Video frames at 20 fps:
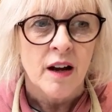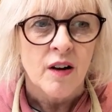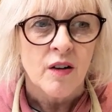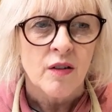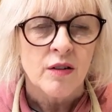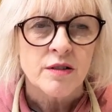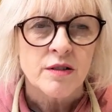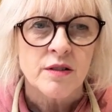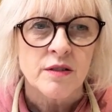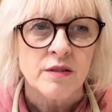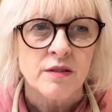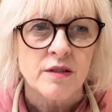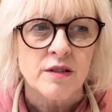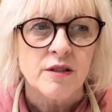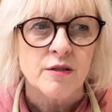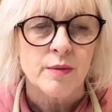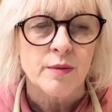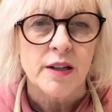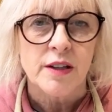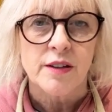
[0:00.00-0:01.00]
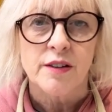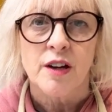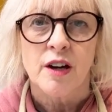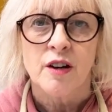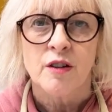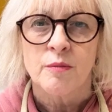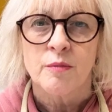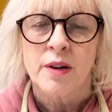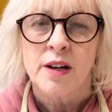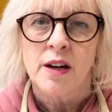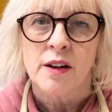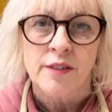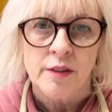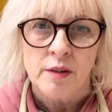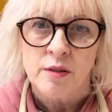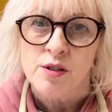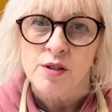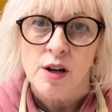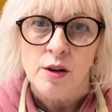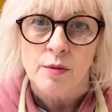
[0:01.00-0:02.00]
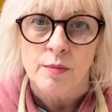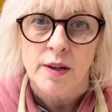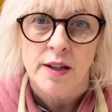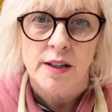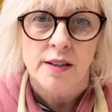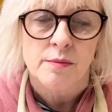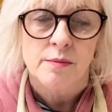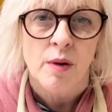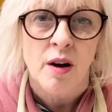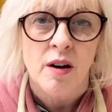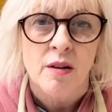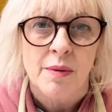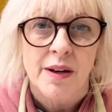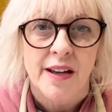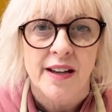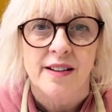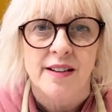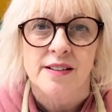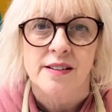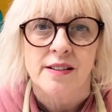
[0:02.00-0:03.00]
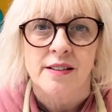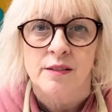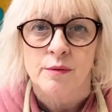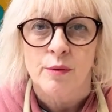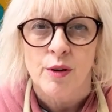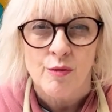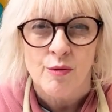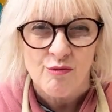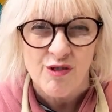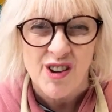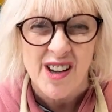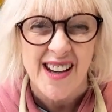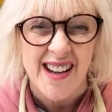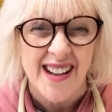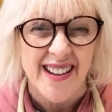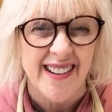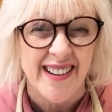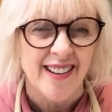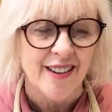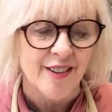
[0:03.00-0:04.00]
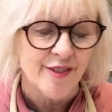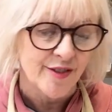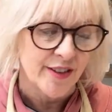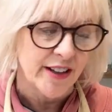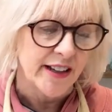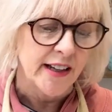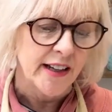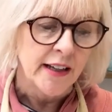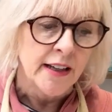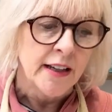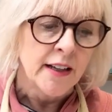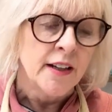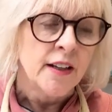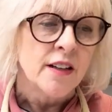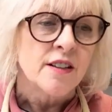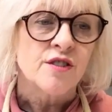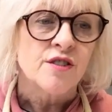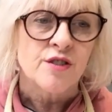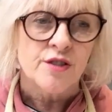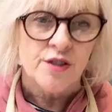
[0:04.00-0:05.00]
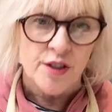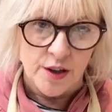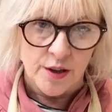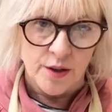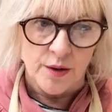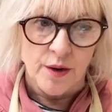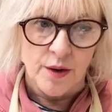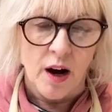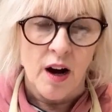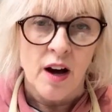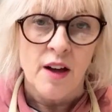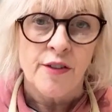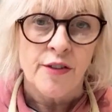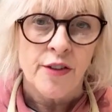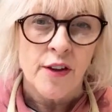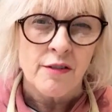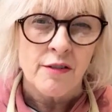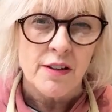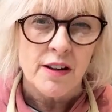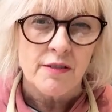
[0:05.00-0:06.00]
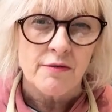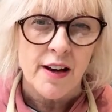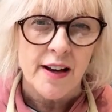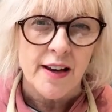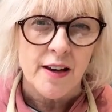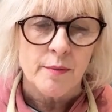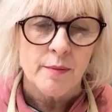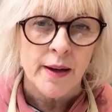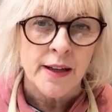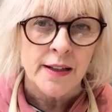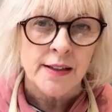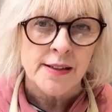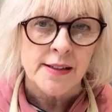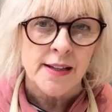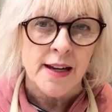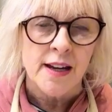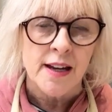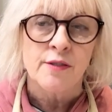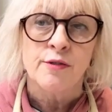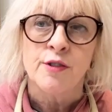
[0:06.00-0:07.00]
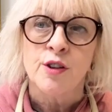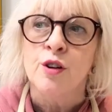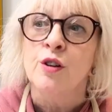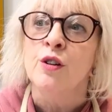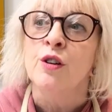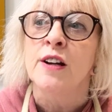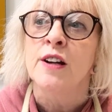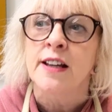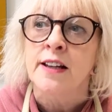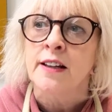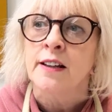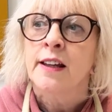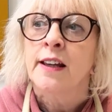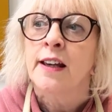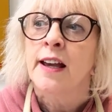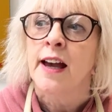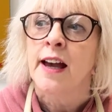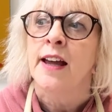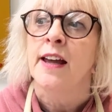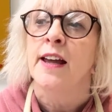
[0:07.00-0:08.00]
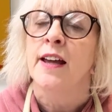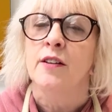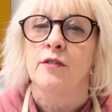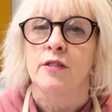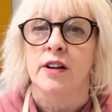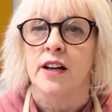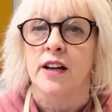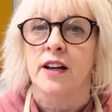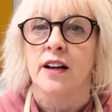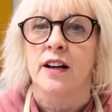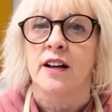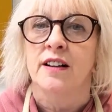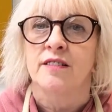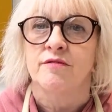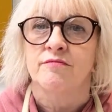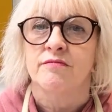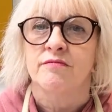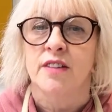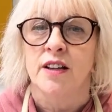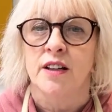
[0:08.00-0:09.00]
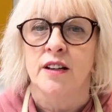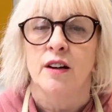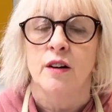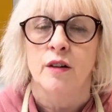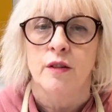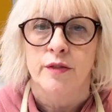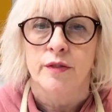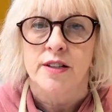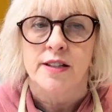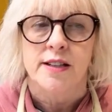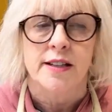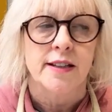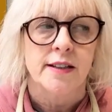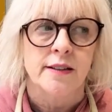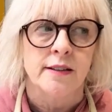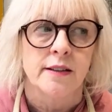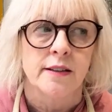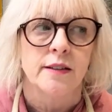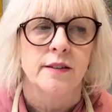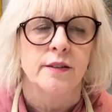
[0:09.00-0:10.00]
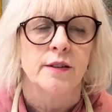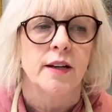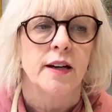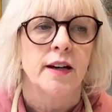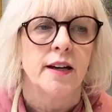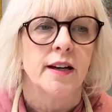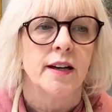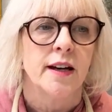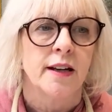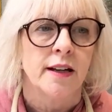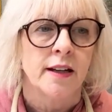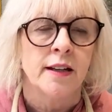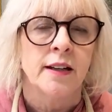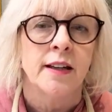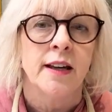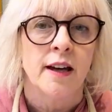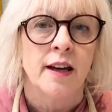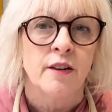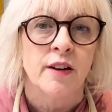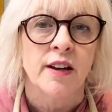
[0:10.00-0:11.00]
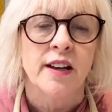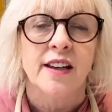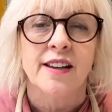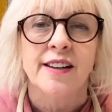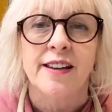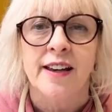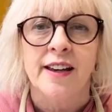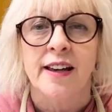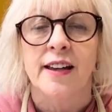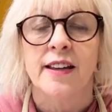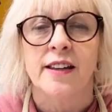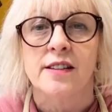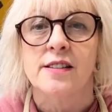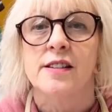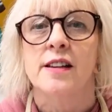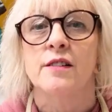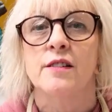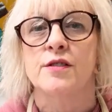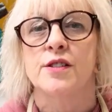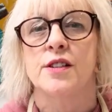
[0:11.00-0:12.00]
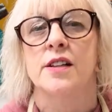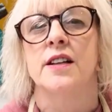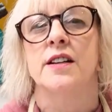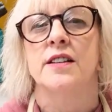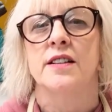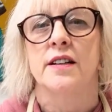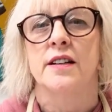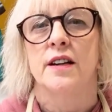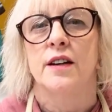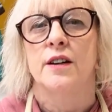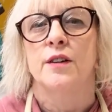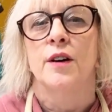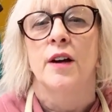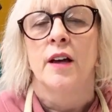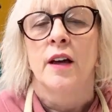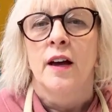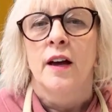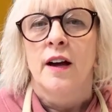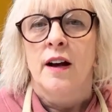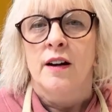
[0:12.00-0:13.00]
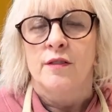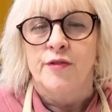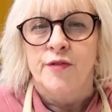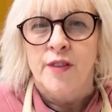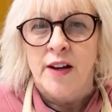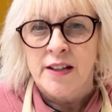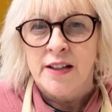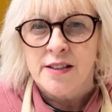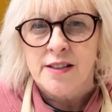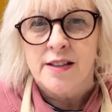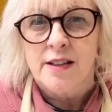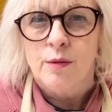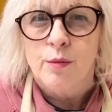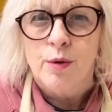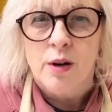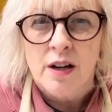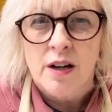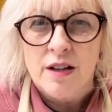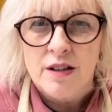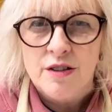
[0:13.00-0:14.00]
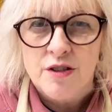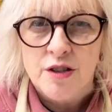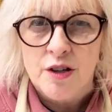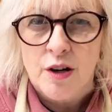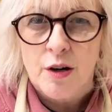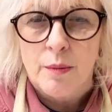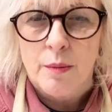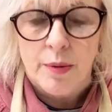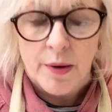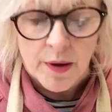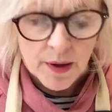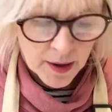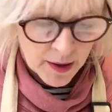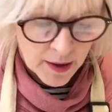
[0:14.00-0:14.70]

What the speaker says: croissants with homemade, I think it was homemade marmalade, and really lovely. So I thoroughly recommend it. If you're in the area, you know, obviously in the UK and in the area, and can get yourself to Ludlow and fancy a workshop,